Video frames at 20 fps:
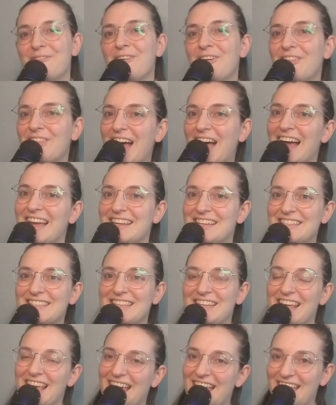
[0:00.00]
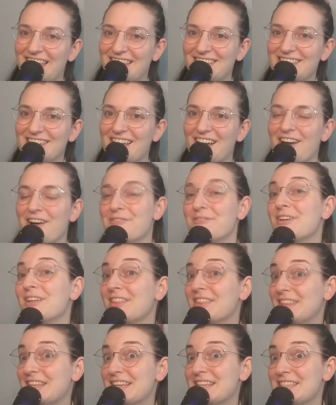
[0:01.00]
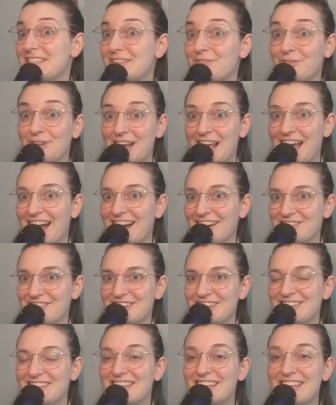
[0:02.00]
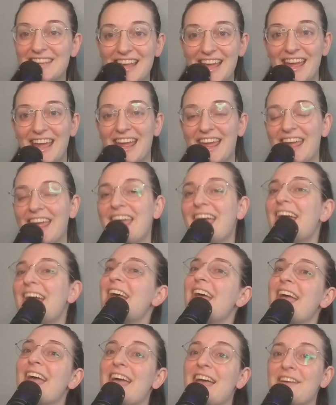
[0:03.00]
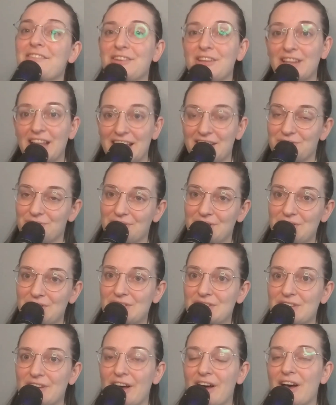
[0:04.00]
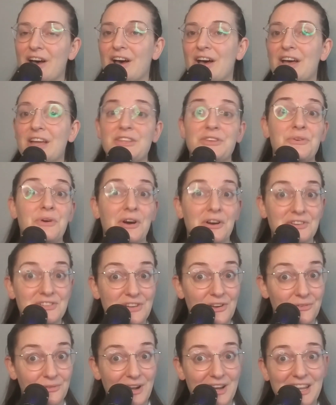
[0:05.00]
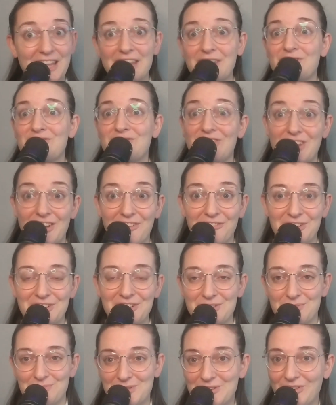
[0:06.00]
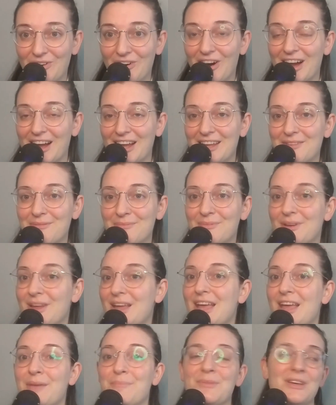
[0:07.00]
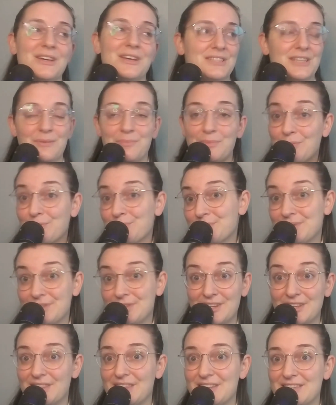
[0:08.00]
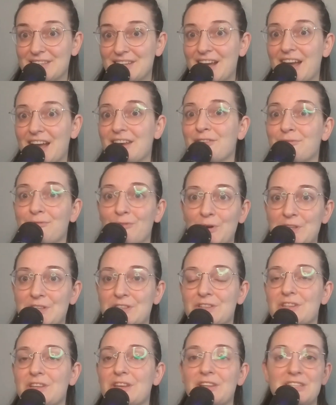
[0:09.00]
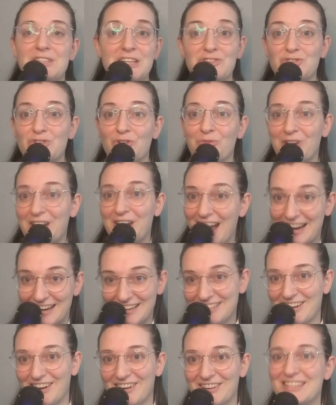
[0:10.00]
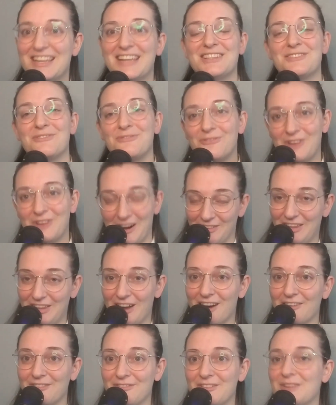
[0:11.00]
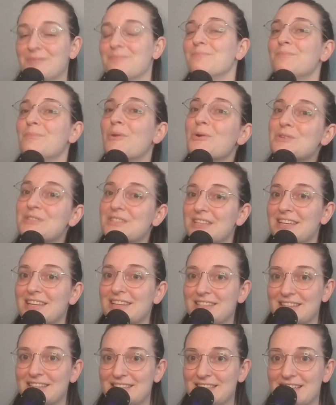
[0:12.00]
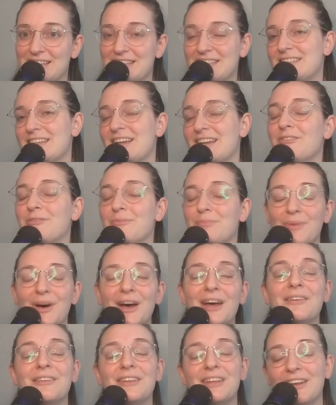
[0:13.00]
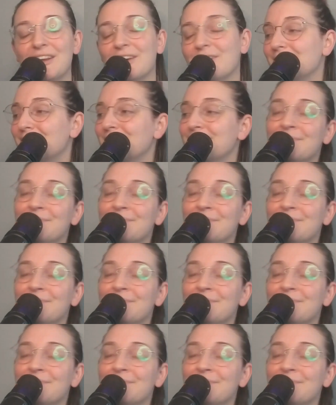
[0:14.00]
Well, that is the end of this reaction today. If you liked what you saw and you aren't already, you should definitely subscribe because I post this kind of voice teacher reacts content fairly often, mostly Disney stuff, but you know,